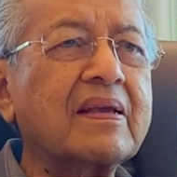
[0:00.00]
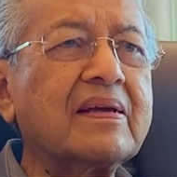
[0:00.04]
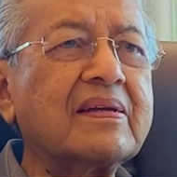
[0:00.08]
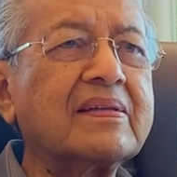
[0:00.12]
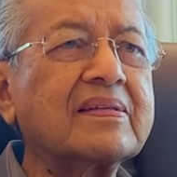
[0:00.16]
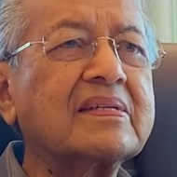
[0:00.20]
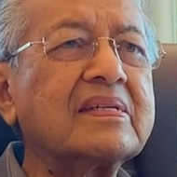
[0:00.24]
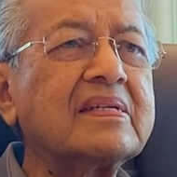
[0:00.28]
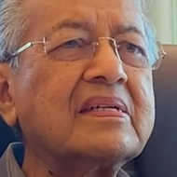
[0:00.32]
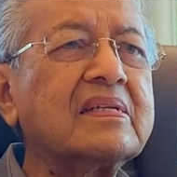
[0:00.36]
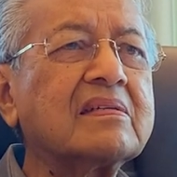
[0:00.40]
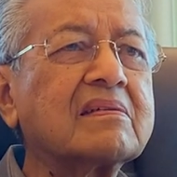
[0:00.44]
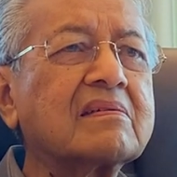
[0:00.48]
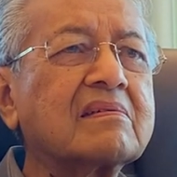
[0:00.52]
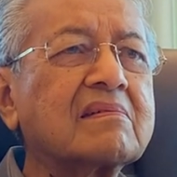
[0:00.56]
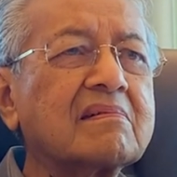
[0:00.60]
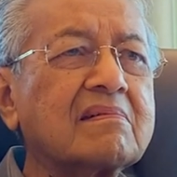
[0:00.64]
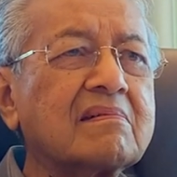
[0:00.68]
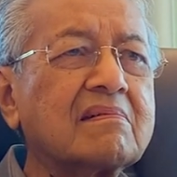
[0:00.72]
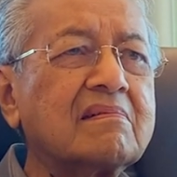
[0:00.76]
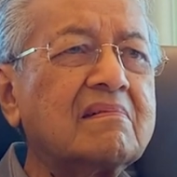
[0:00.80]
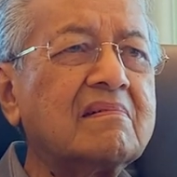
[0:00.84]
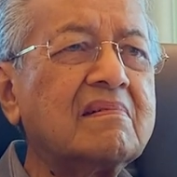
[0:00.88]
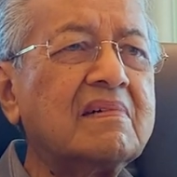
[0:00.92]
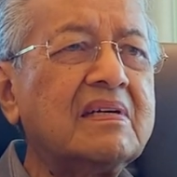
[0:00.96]
And see,
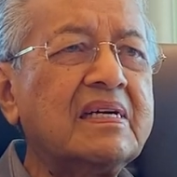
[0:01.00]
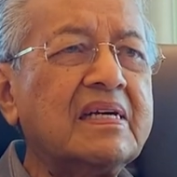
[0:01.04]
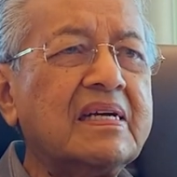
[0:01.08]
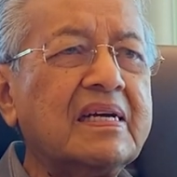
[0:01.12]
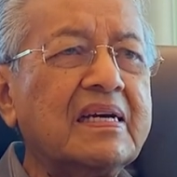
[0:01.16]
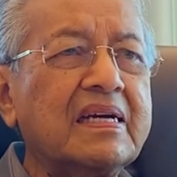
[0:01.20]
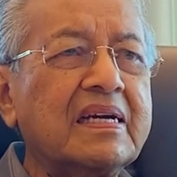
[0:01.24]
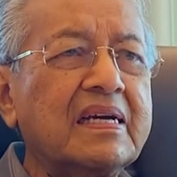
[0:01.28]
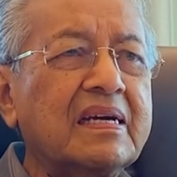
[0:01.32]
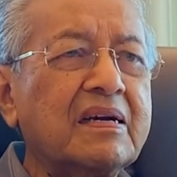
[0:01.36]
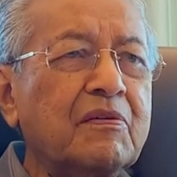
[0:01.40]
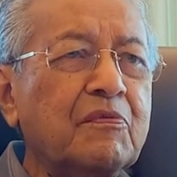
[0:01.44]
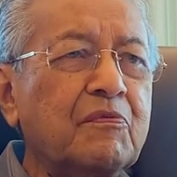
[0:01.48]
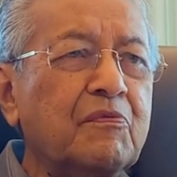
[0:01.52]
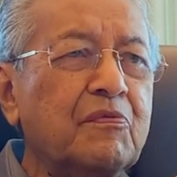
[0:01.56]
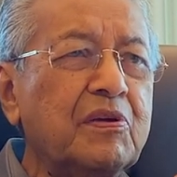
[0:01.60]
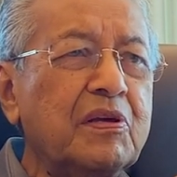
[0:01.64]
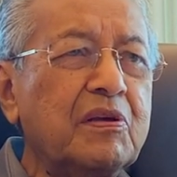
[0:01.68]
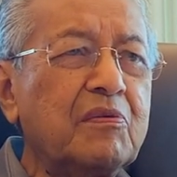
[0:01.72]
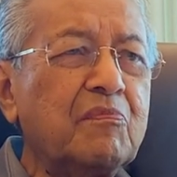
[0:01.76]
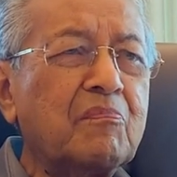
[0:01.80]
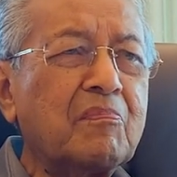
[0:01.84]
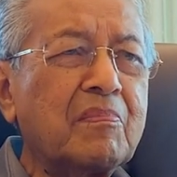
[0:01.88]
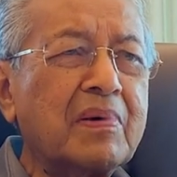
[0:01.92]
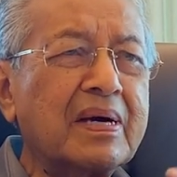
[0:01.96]
so
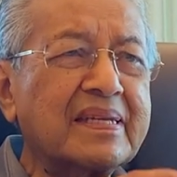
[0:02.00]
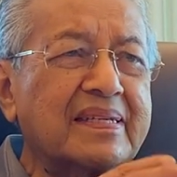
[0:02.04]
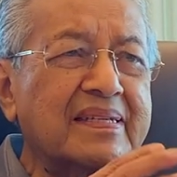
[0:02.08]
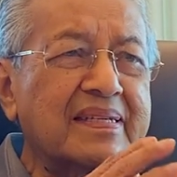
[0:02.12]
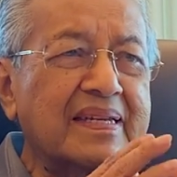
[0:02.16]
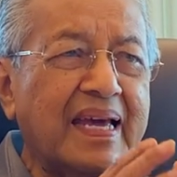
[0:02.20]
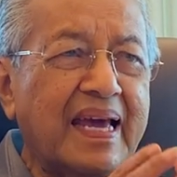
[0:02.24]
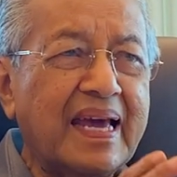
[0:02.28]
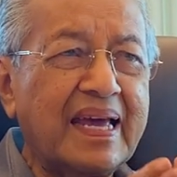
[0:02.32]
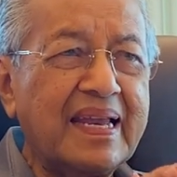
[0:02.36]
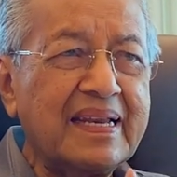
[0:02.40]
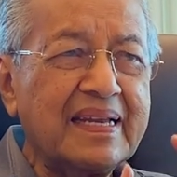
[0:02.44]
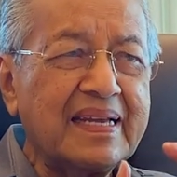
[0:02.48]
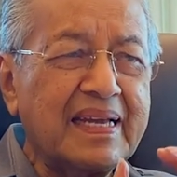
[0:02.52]
we must